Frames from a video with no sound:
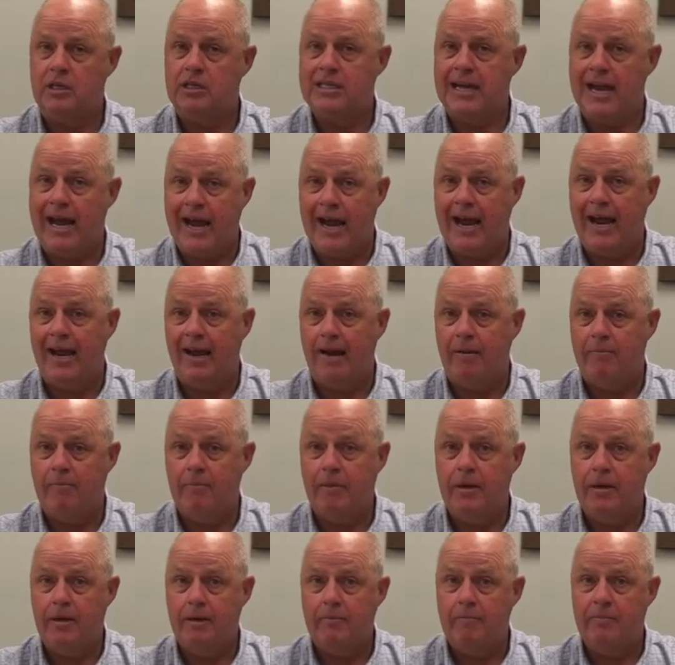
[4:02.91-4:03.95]
time
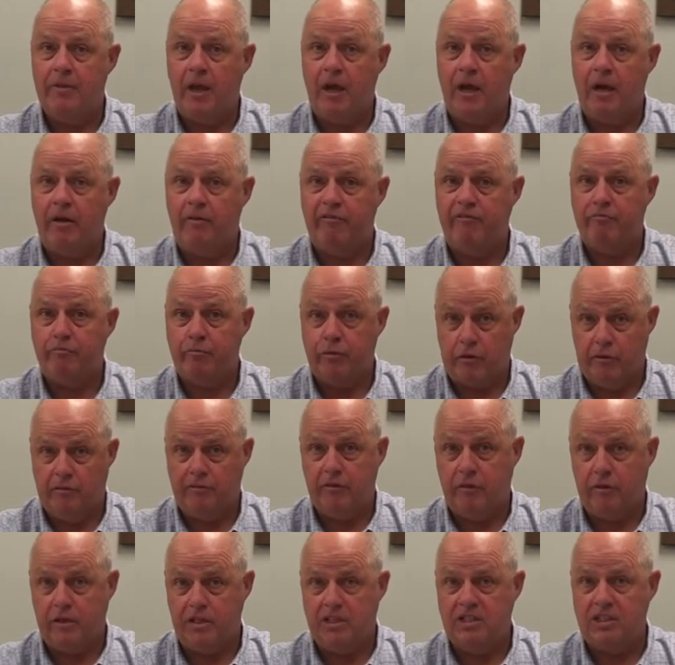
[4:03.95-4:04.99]
of
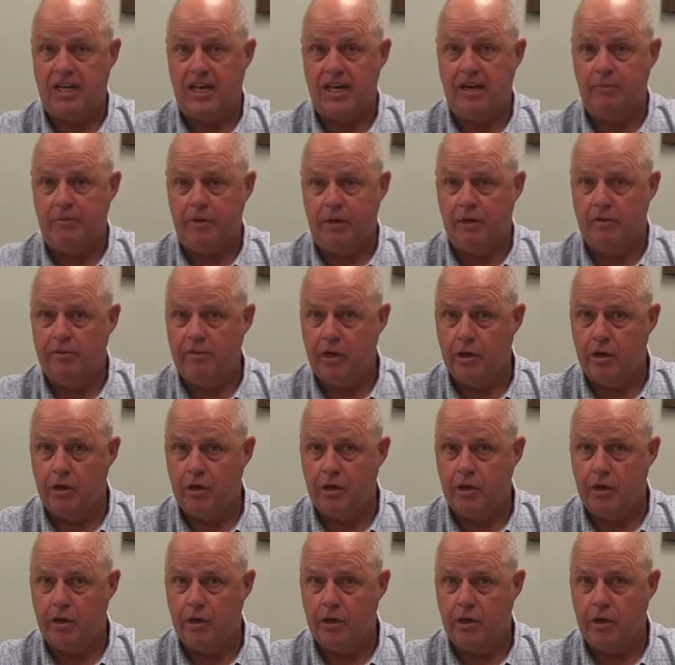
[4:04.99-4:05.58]
peripheral ischemia.